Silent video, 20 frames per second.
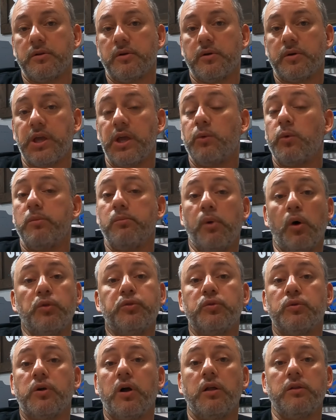Okay, with
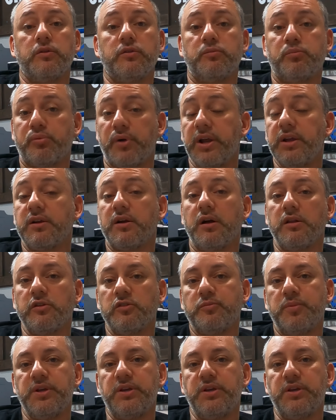multiple colors, bright colors,